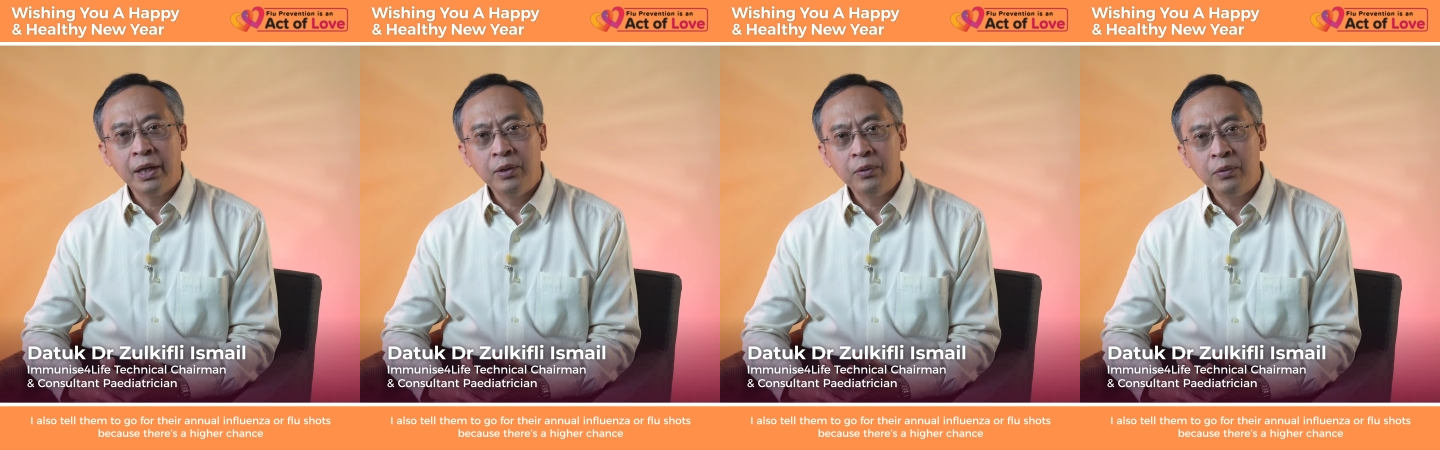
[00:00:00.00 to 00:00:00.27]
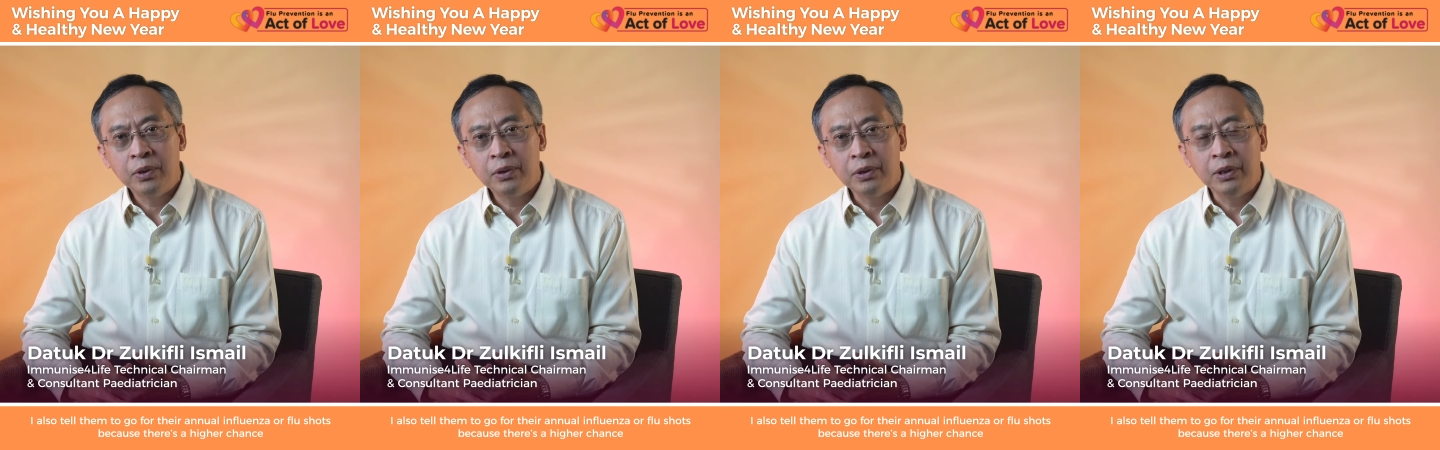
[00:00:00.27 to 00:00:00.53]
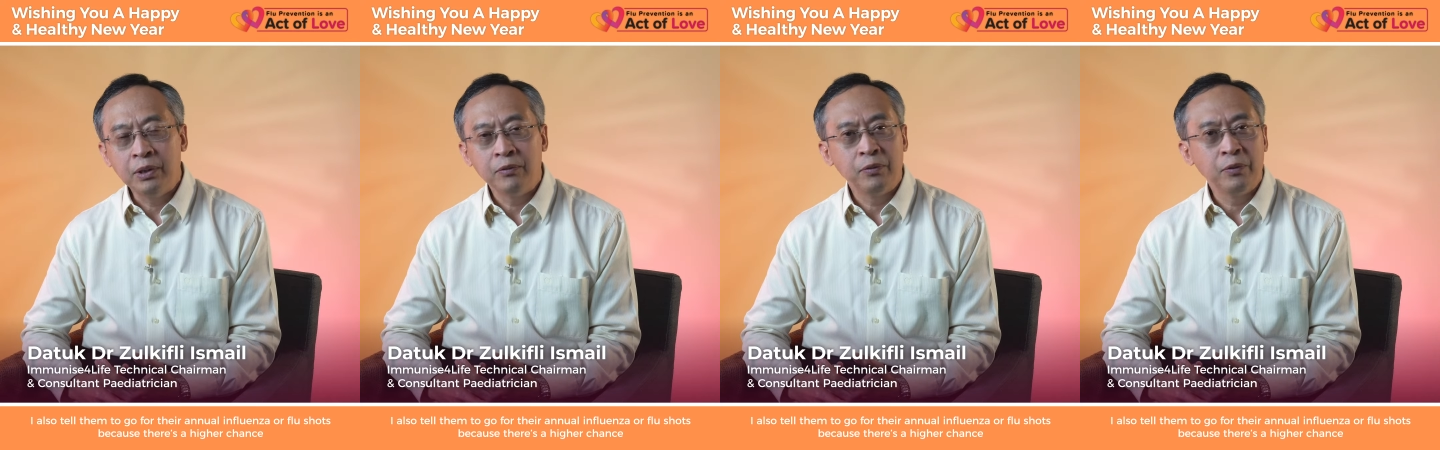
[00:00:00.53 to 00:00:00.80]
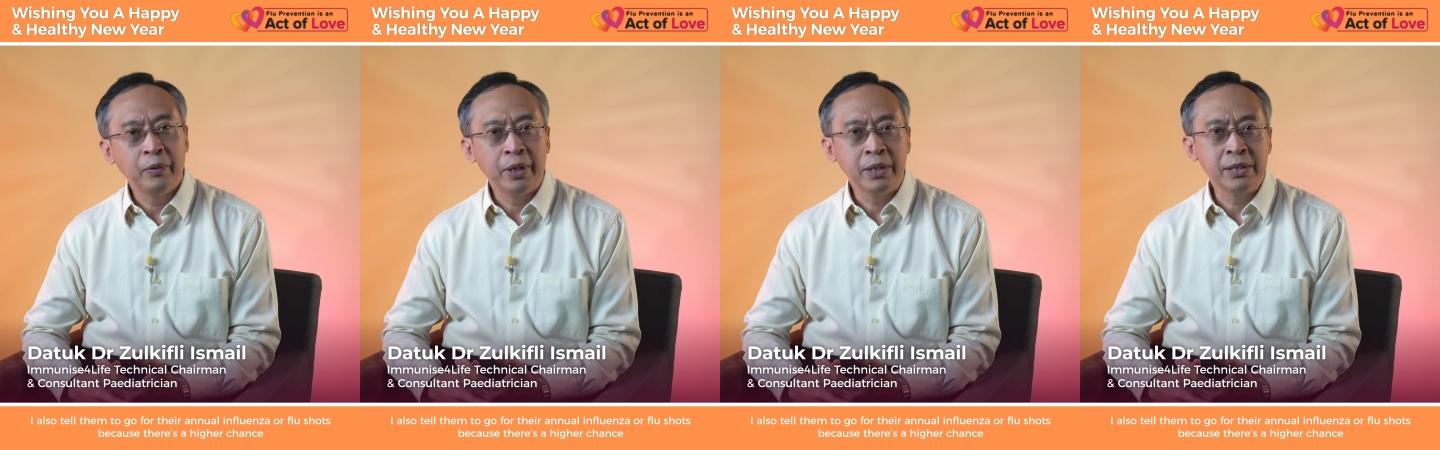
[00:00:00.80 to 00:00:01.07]
annual
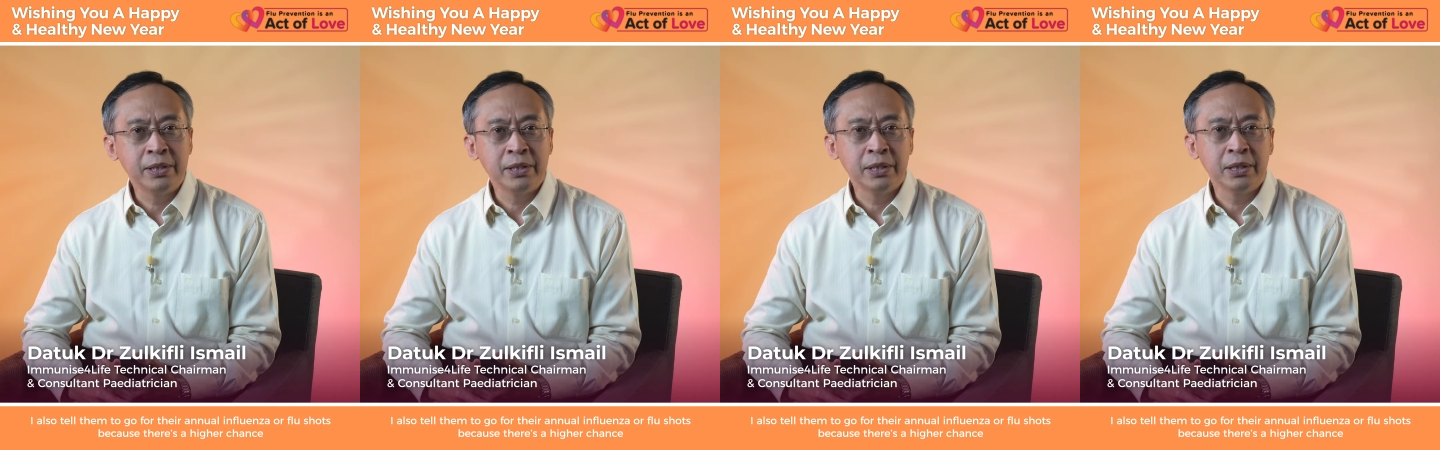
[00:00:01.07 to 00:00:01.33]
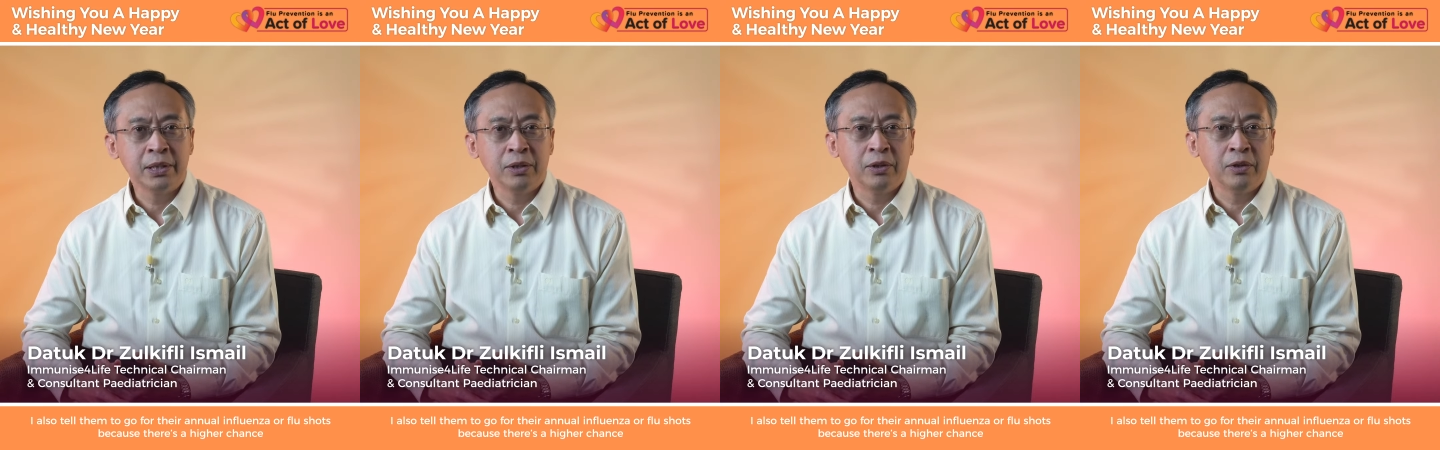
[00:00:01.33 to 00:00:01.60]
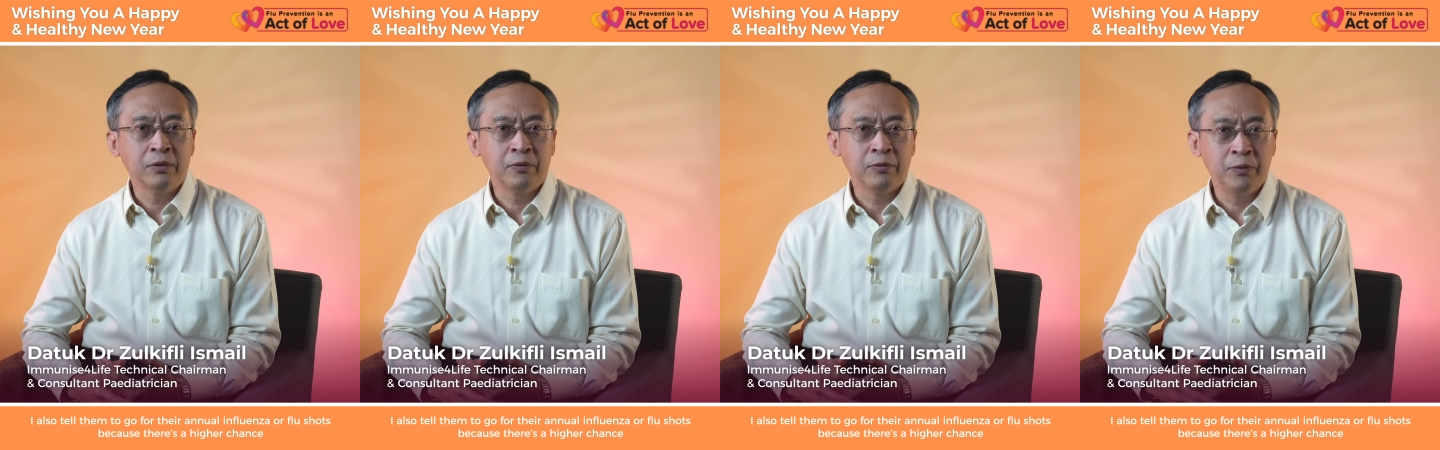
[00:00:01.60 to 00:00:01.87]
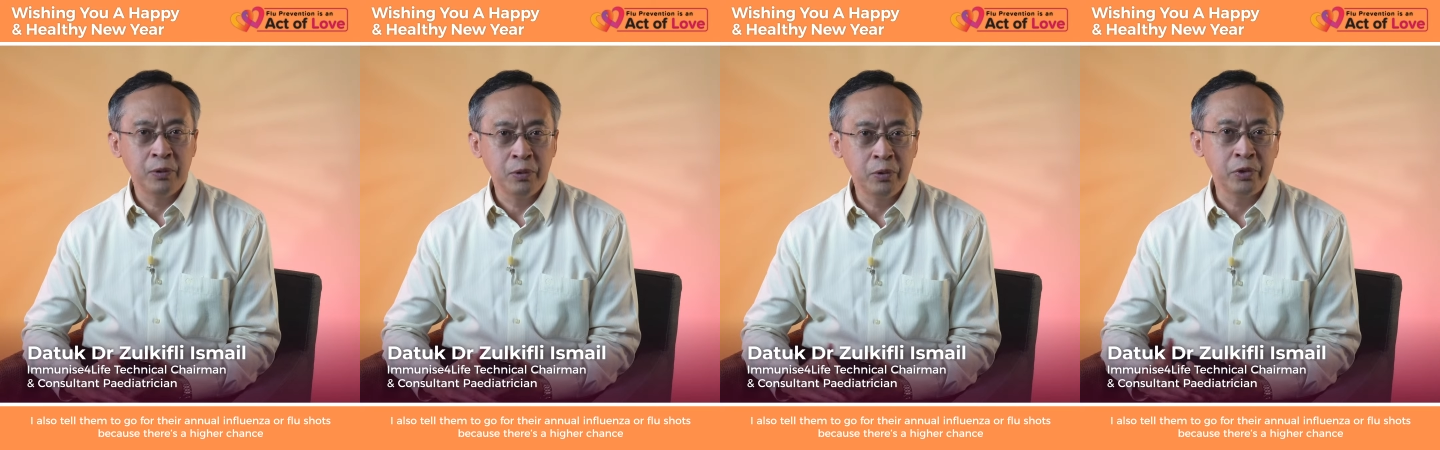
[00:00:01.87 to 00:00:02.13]
influenza or
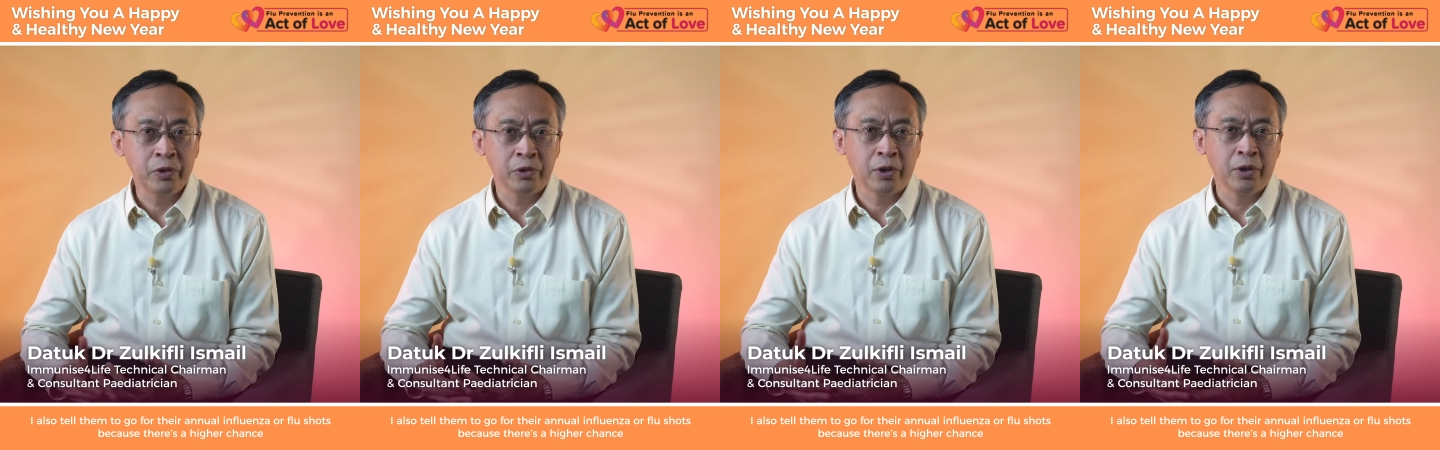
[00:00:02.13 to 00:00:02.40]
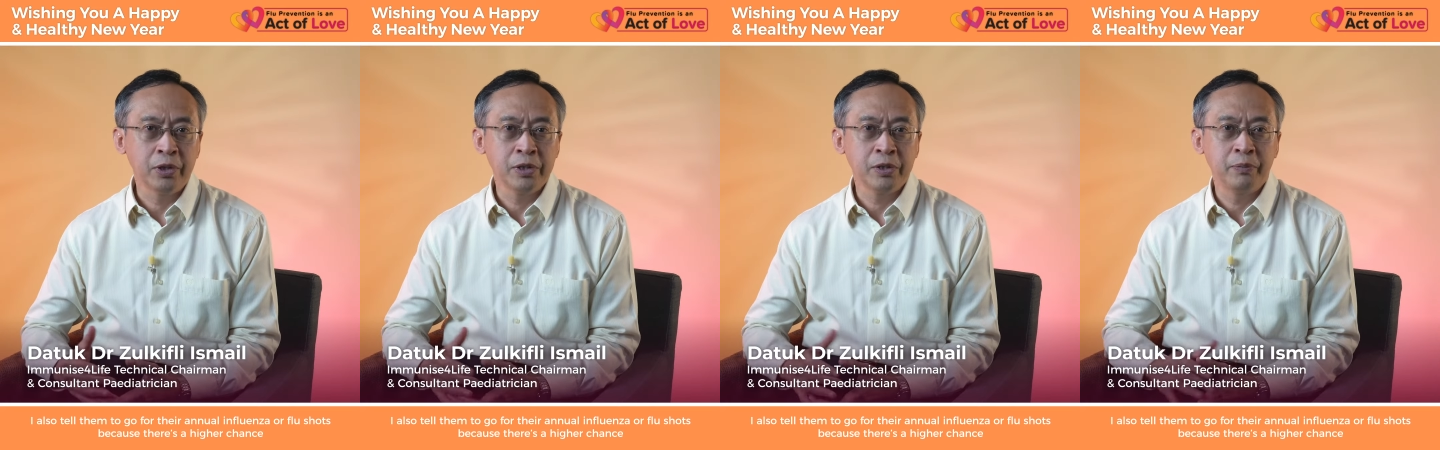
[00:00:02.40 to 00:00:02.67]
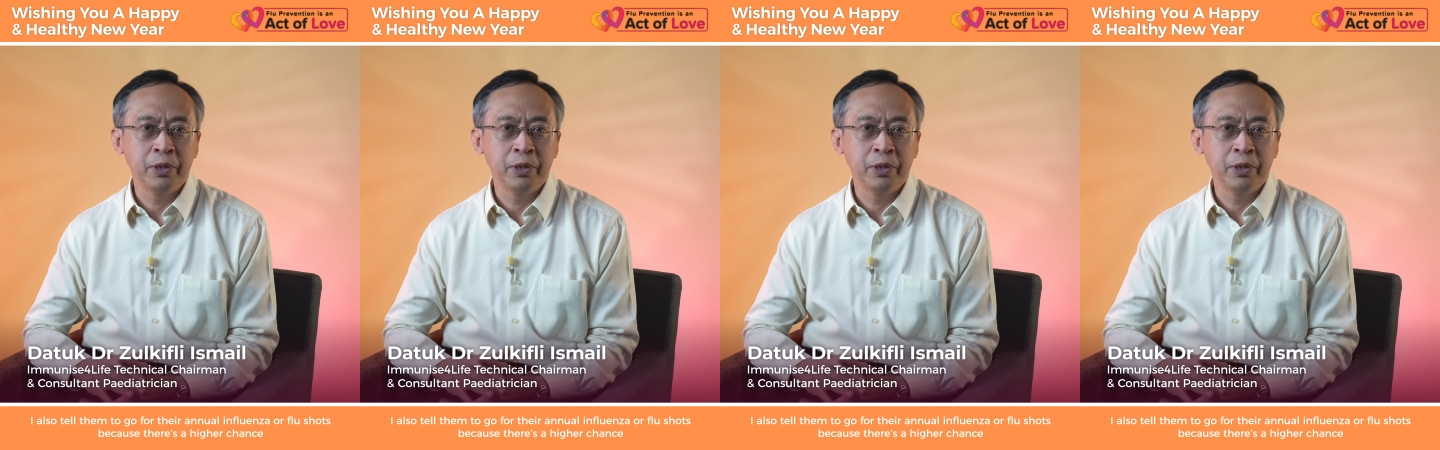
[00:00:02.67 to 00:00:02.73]
flu shots